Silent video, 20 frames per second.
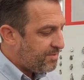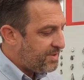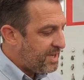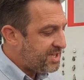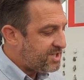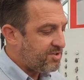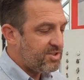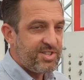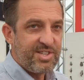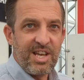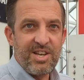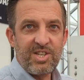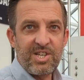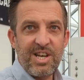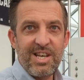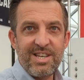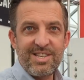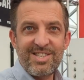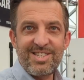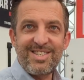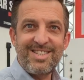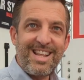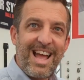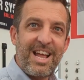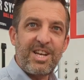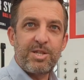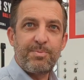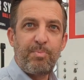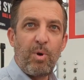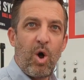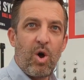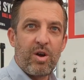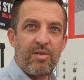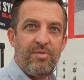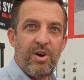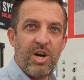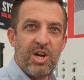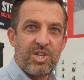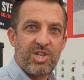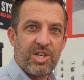These are essentially a snatch
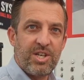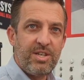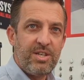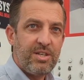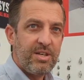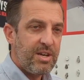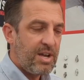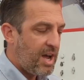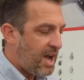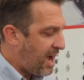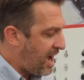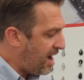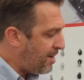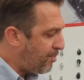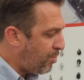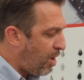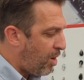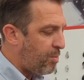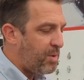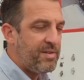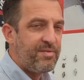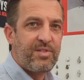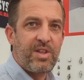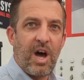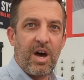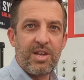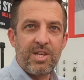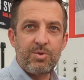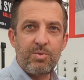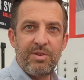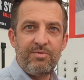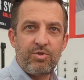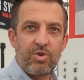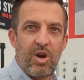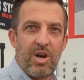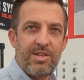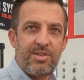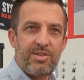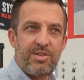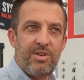block version. What we've done is we've
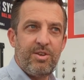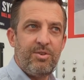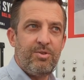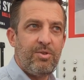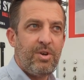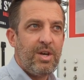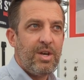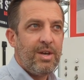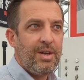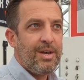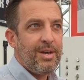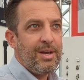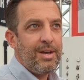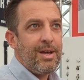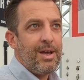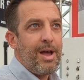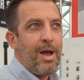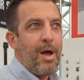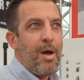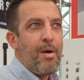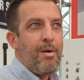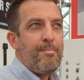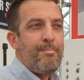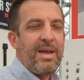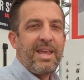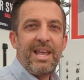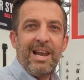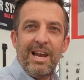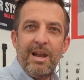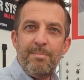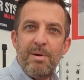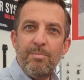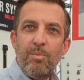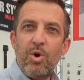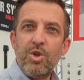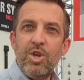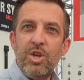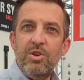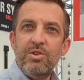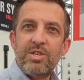tried to make it a little bit
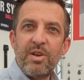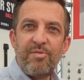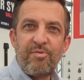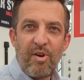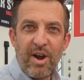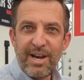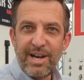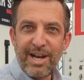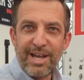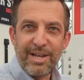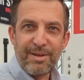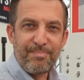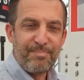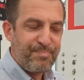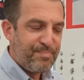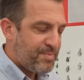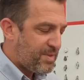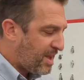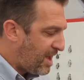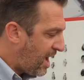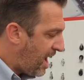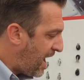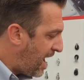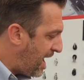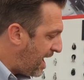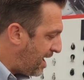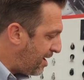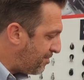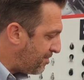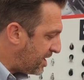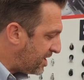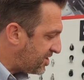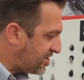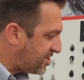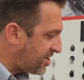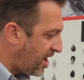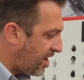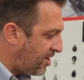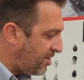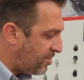more user friendly.
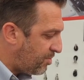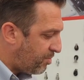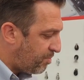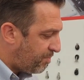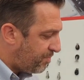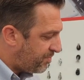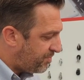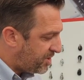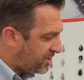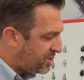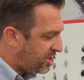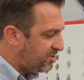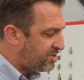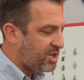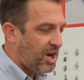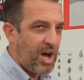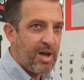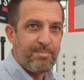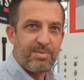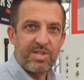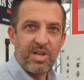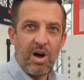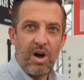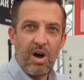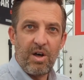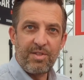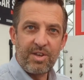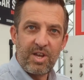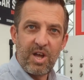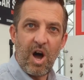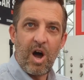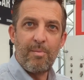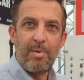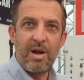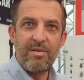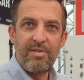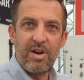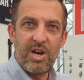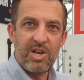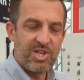So the two types are the
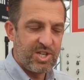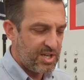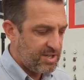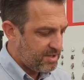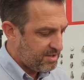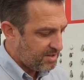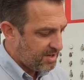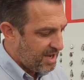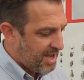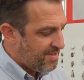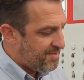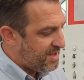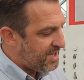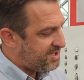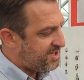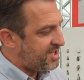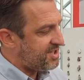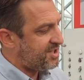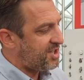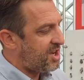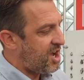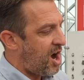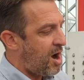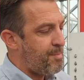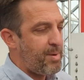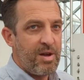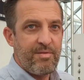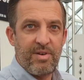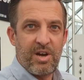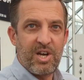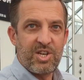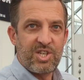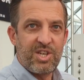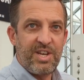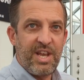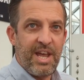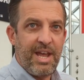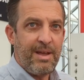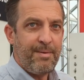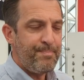carbo version, and this is the carbo
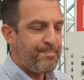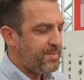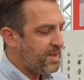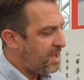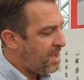version here.